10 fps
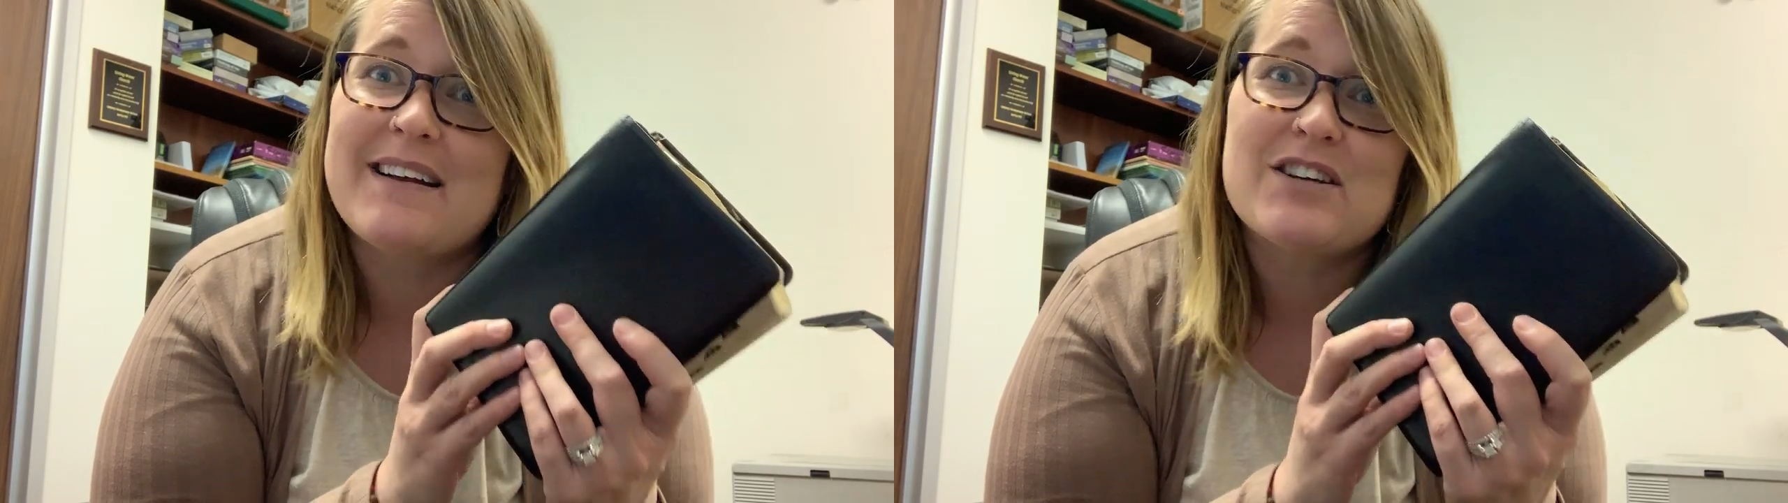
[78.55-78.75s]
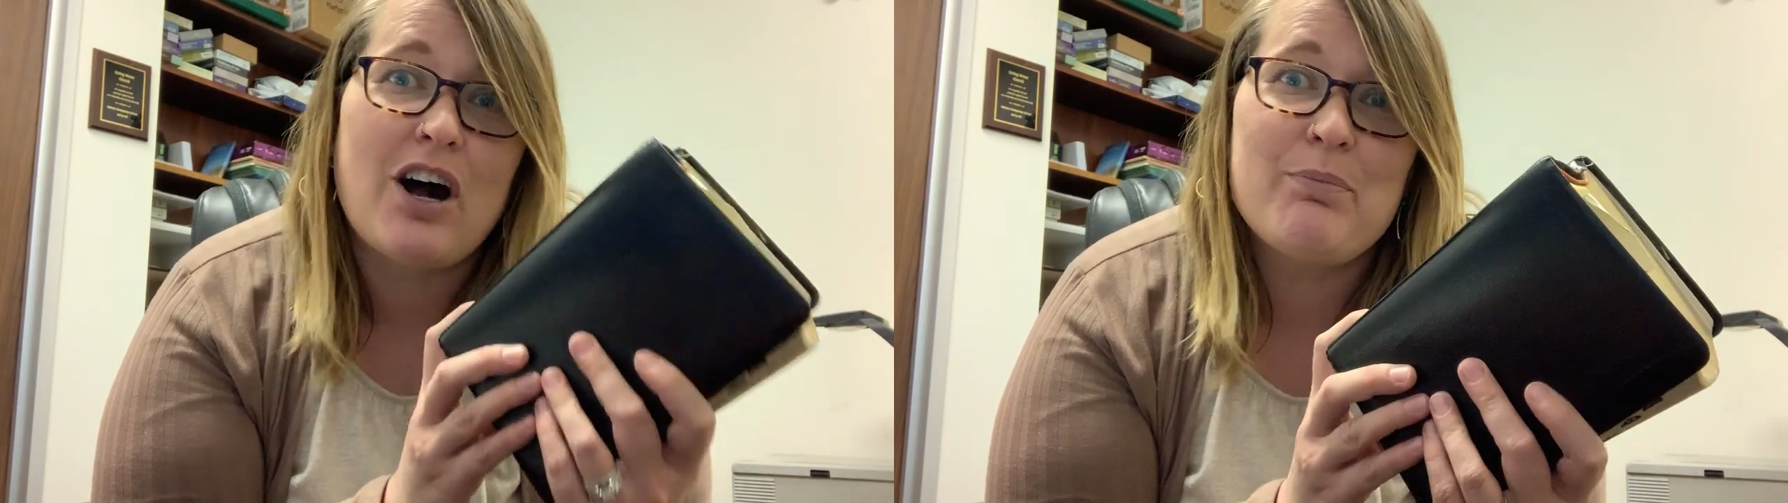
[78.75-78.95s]
I
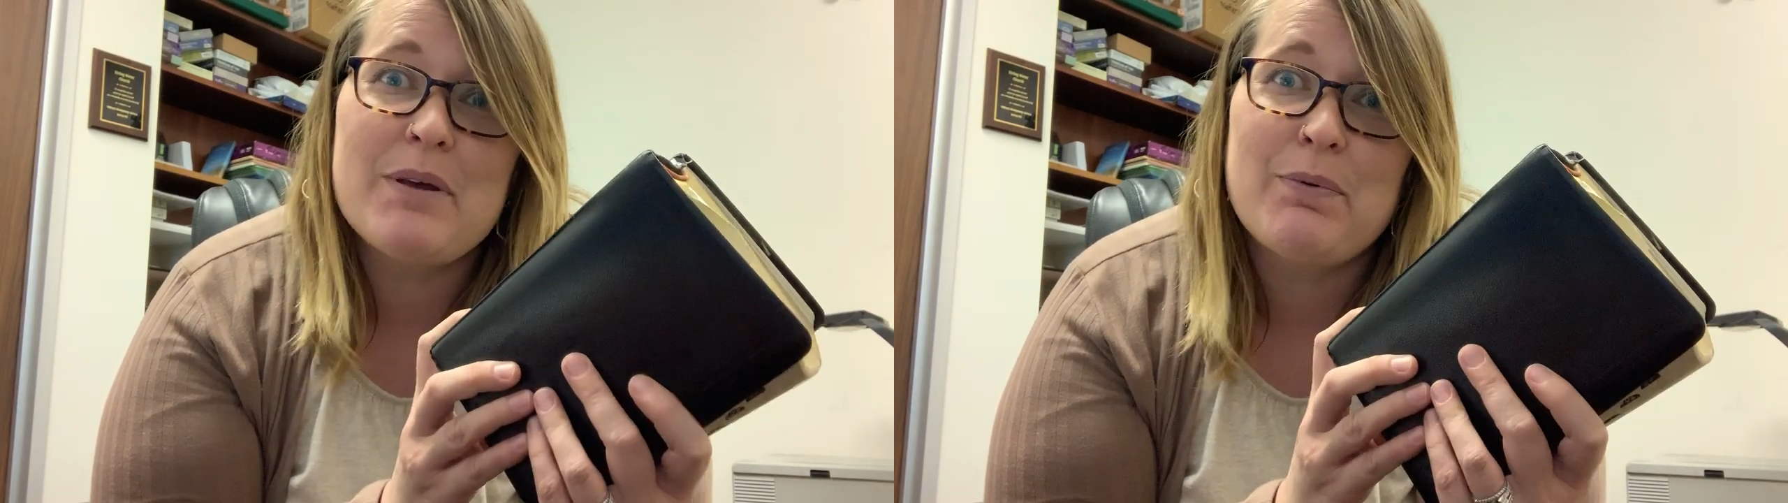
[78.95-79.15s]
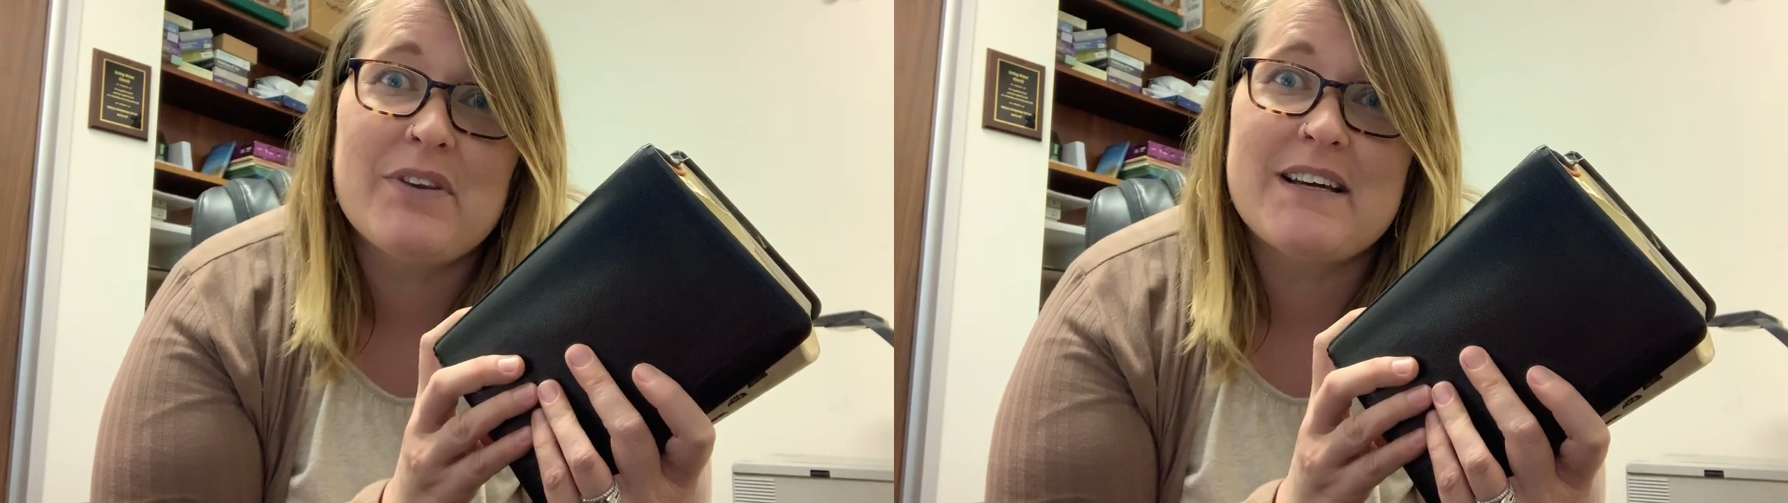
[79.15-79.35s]
taught
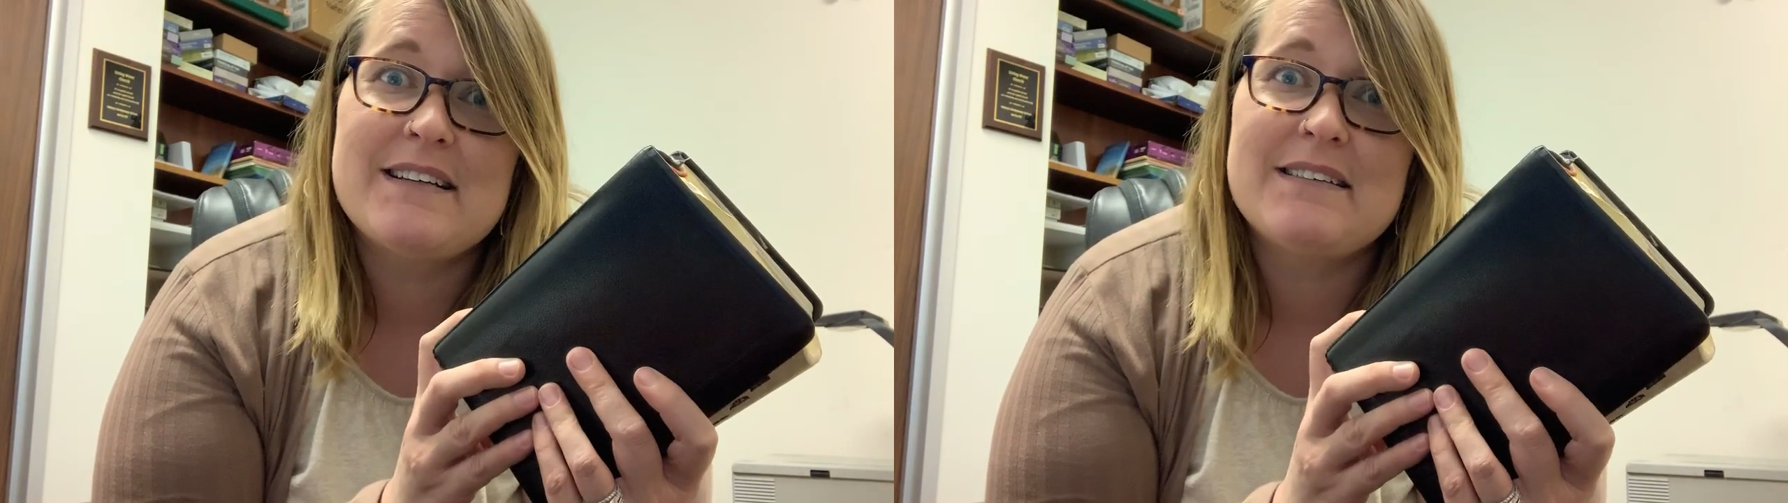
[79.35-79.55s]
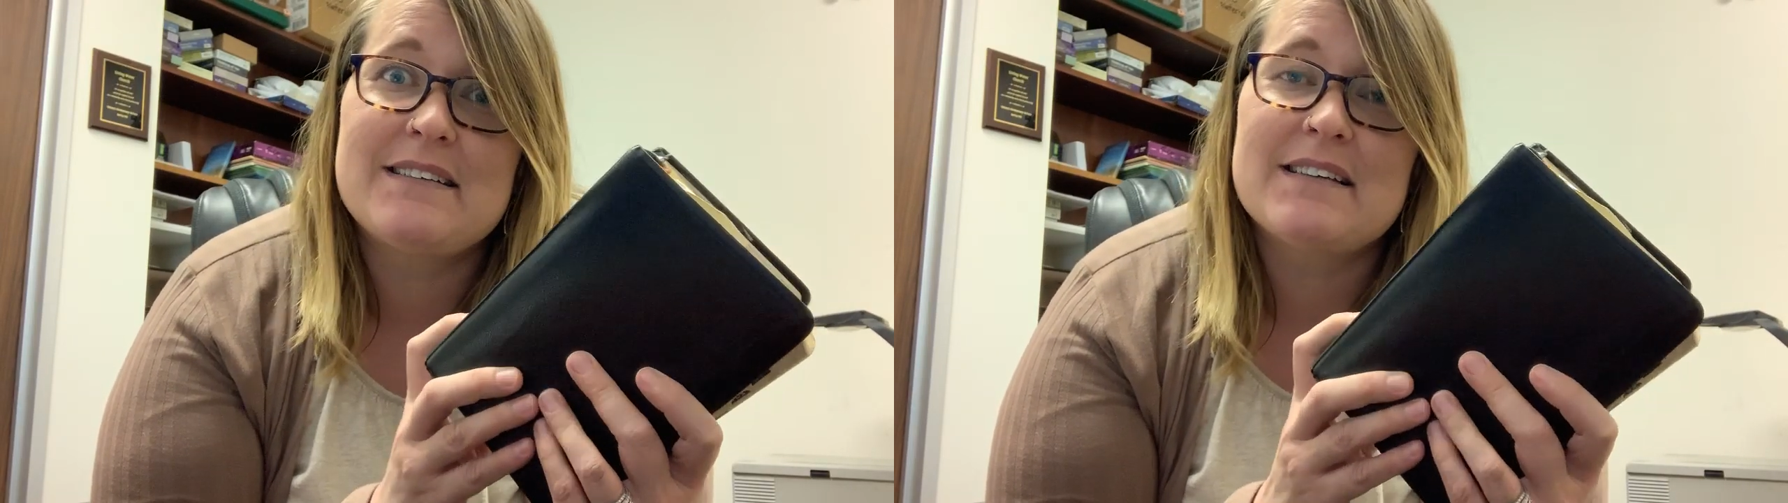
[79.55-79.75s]
people
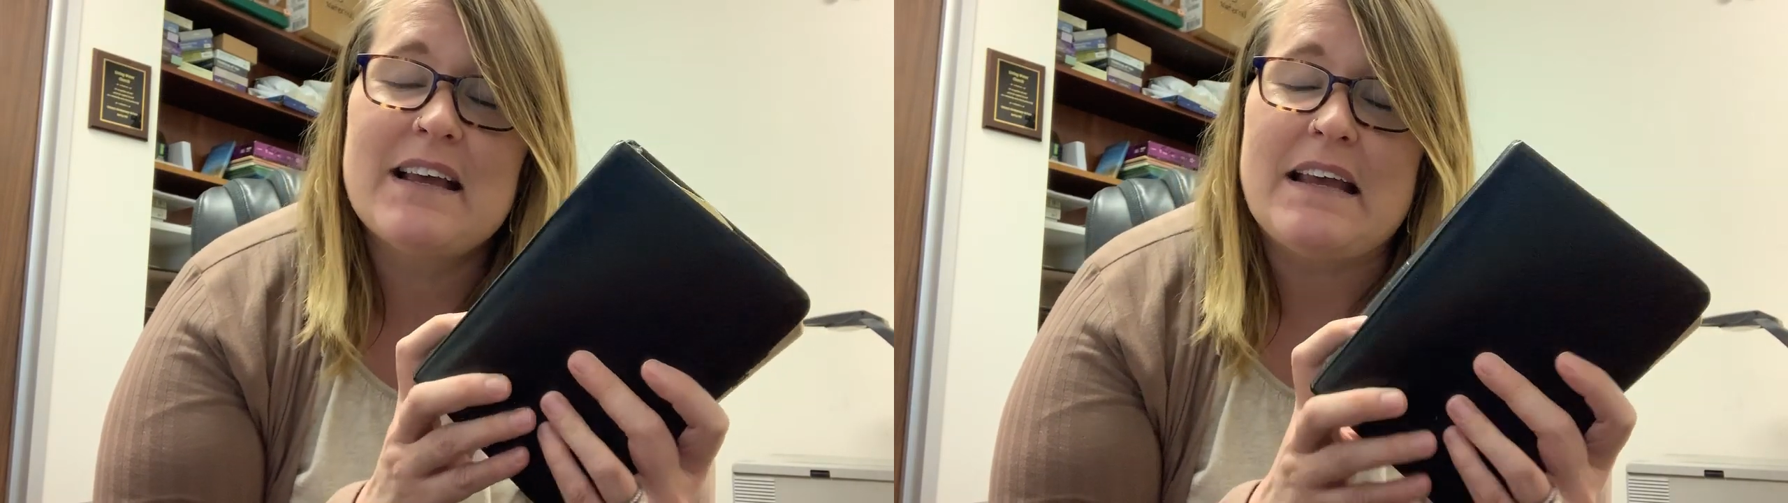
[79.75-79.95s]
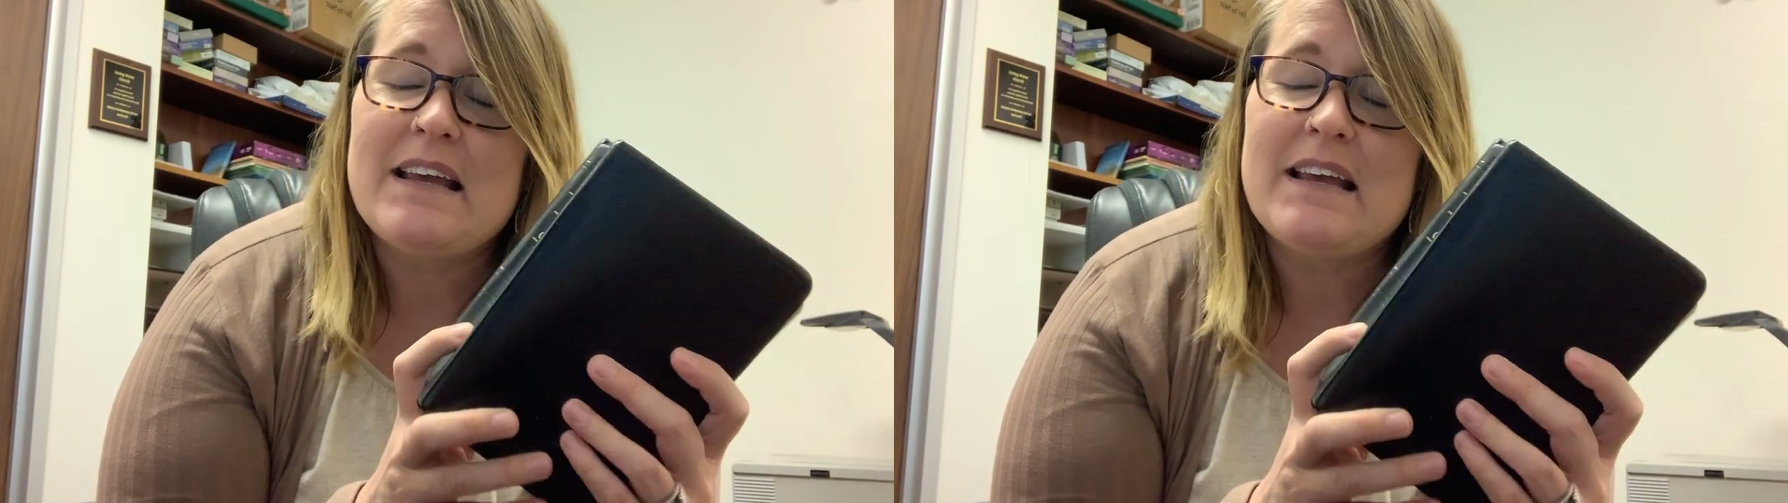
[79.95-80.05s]
this.